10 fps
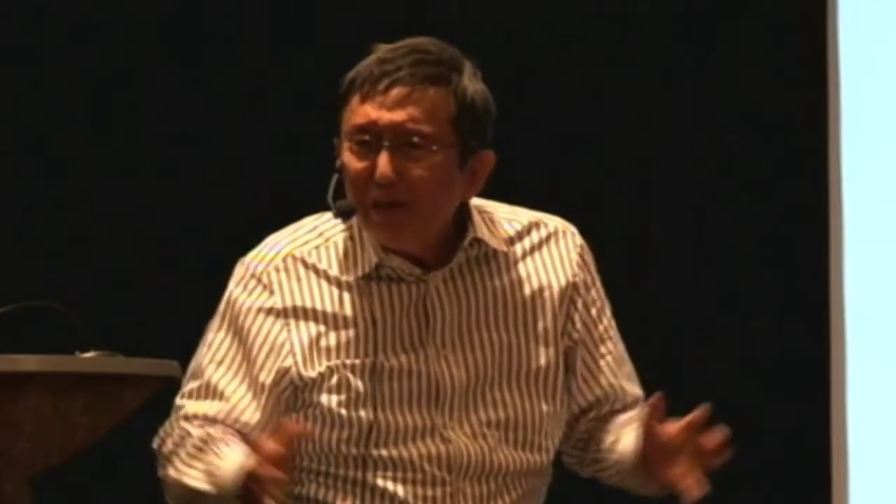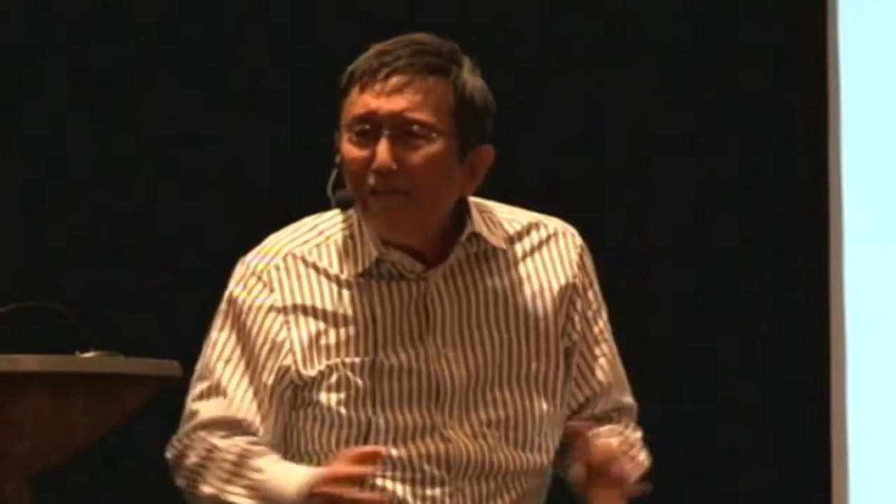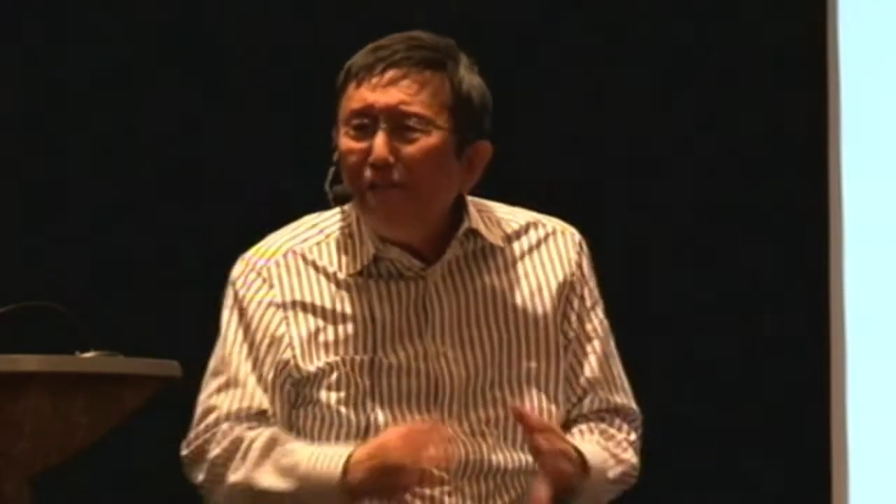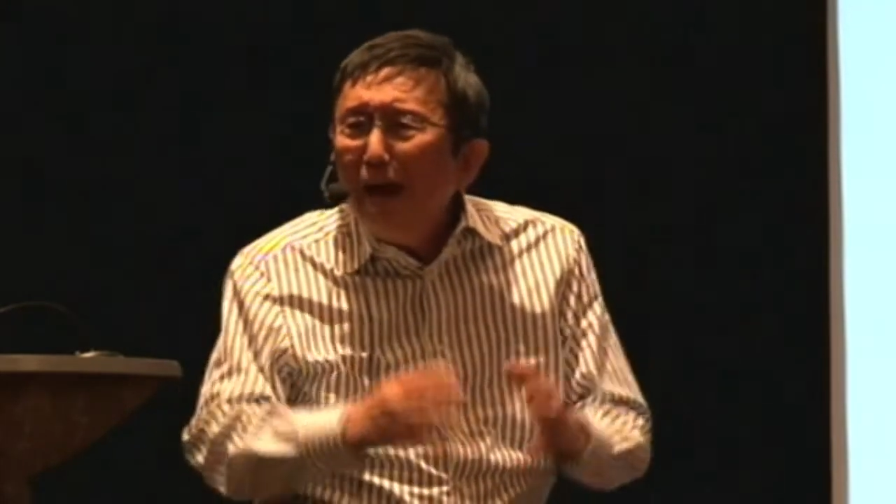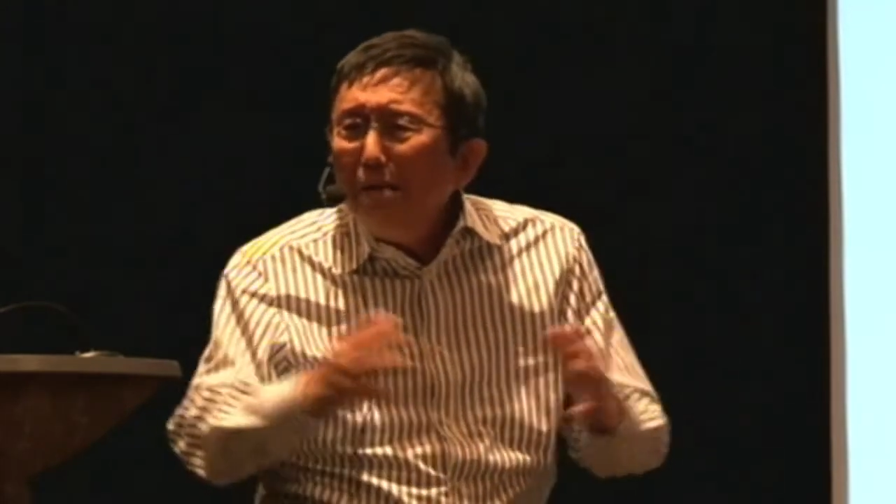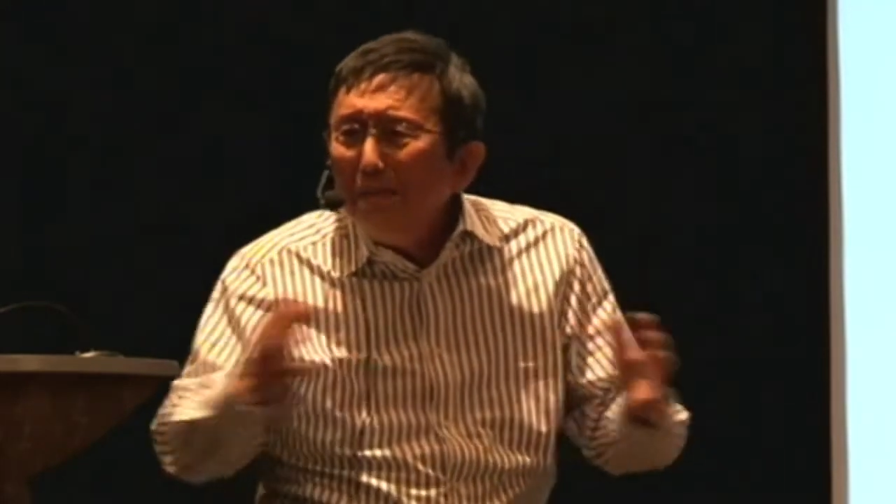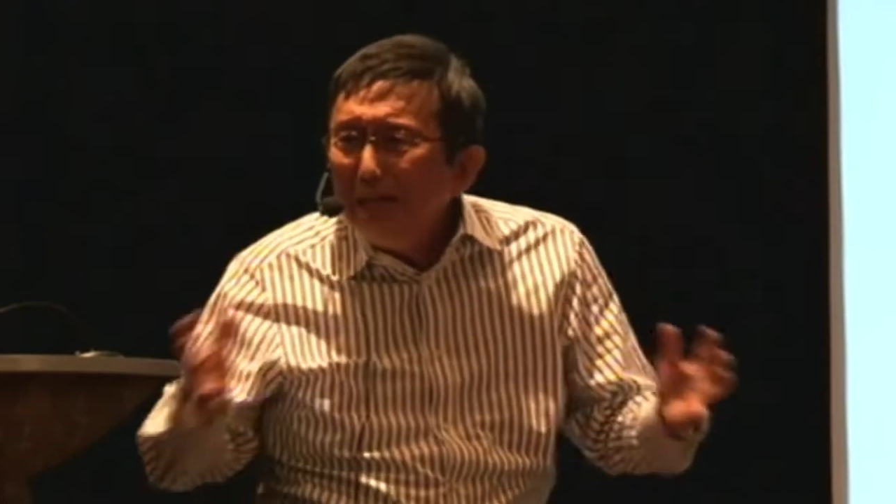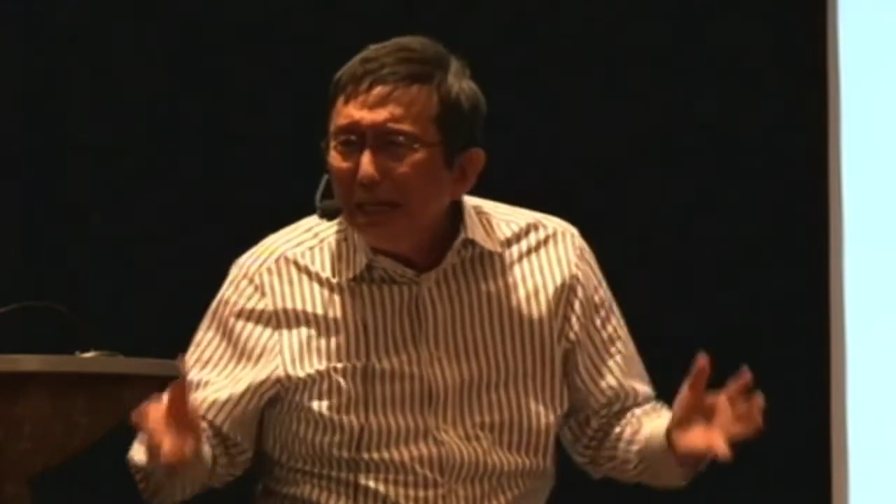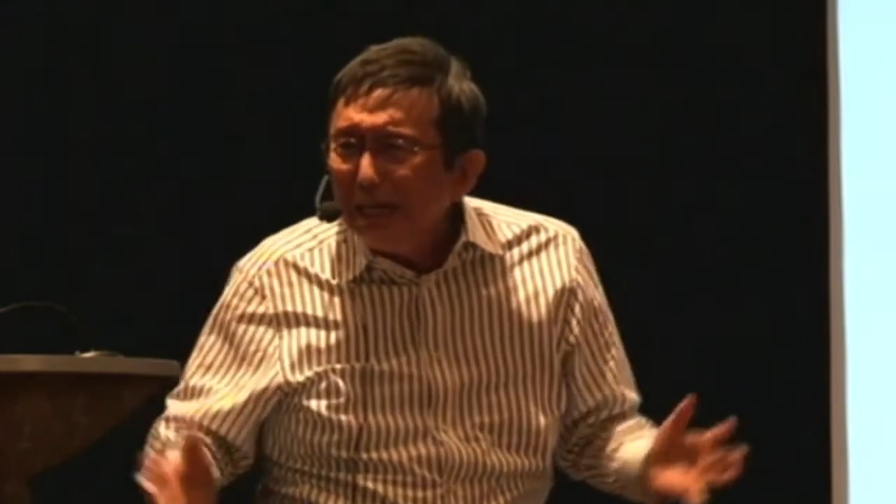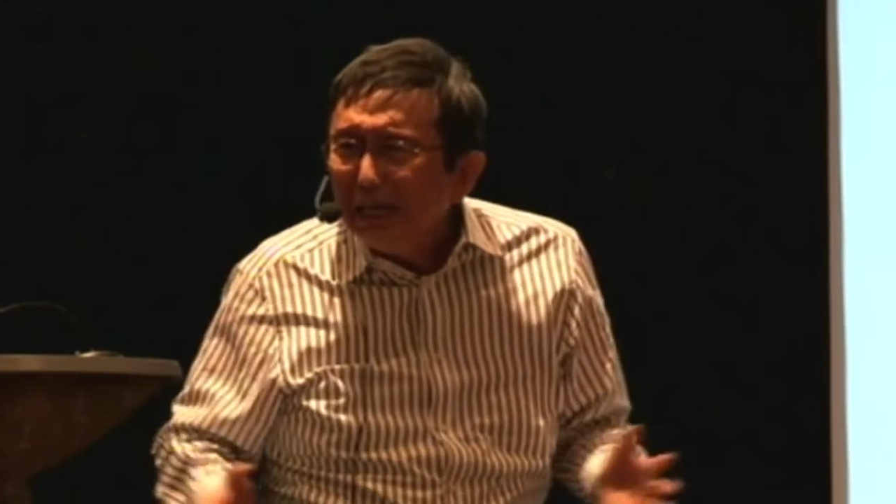and
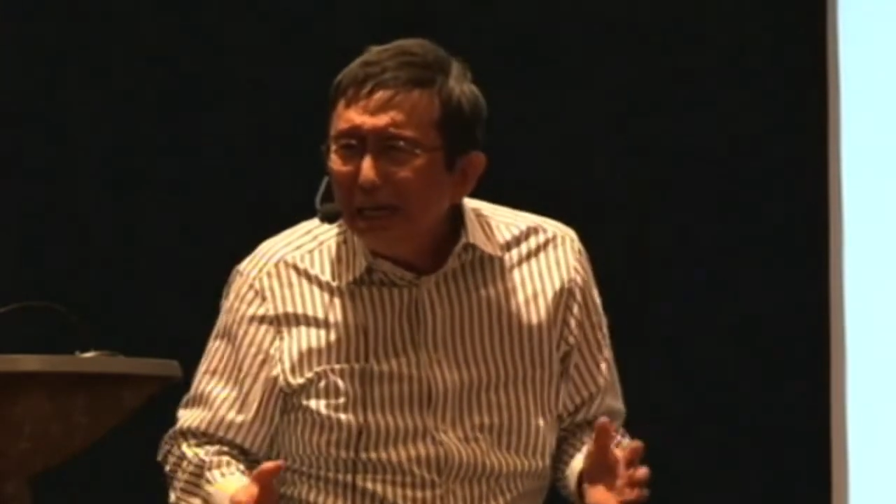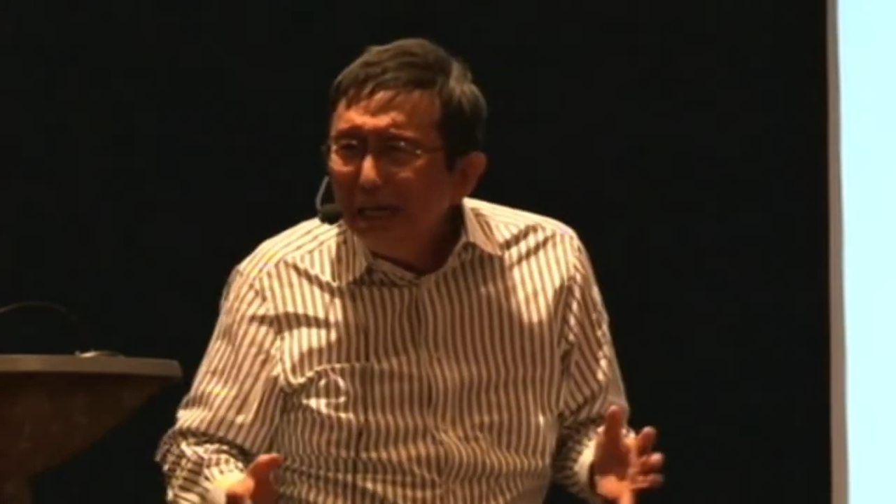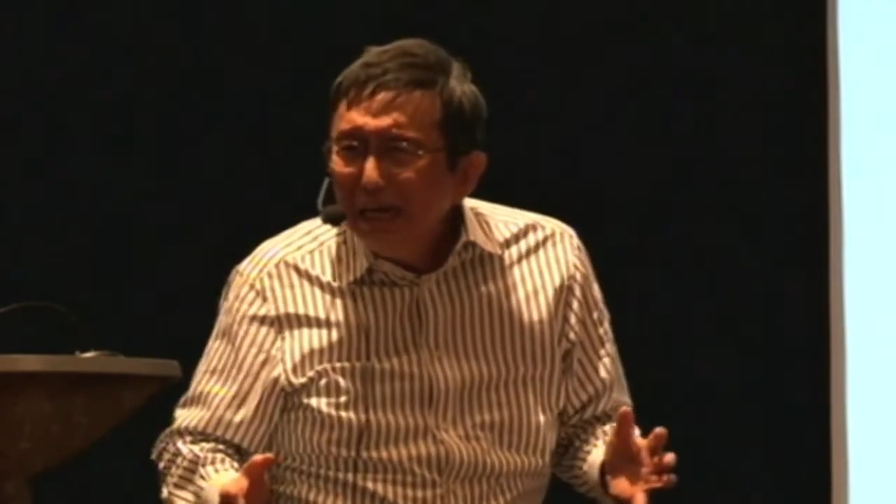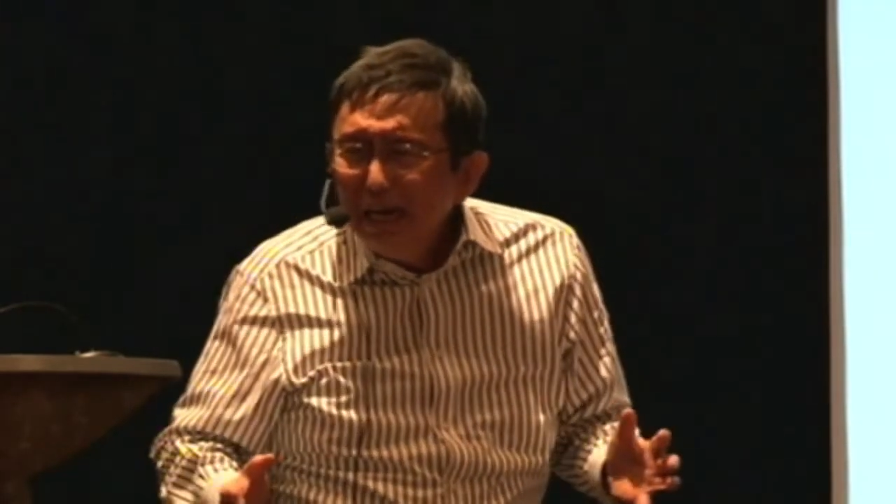family.